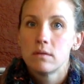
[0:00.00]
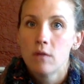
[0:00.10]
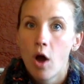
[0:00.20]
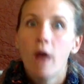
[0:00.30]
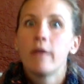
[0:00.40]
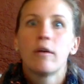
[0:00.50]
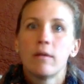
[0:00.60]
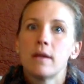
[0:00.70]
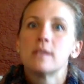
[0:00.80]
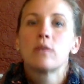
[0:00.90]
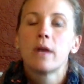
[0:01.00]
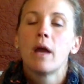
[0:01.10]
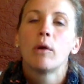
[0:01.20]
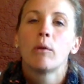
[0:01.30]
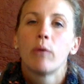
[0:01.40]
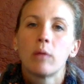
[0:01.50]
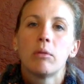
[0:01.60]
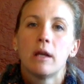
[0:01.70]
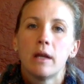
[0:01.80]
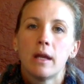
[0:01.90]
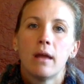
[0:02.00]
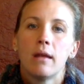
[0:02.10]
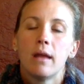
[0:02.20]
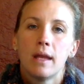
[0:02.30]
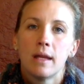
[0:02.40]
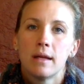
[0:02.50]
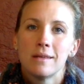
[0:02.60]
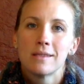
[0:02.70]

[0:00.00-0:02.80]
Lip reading: honor this 3-hour work period and